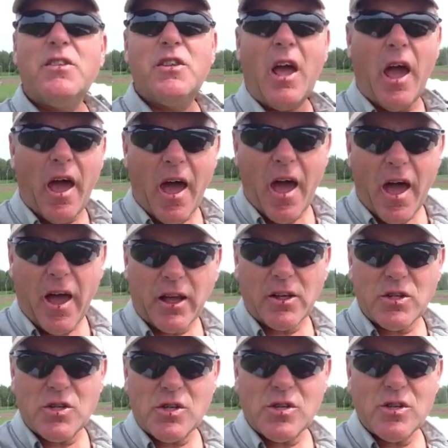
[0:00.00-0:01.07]

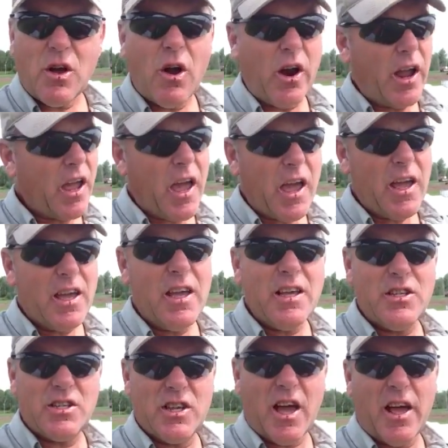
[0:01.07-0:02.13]
tags. Okay, he
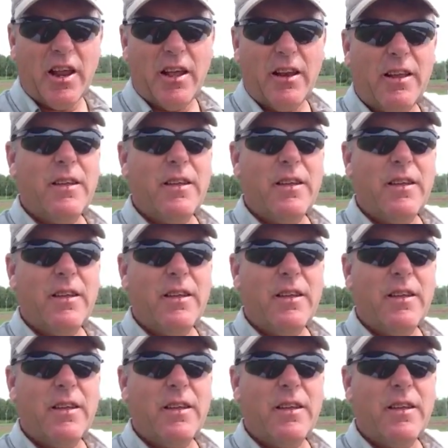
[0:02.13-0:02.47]
said it.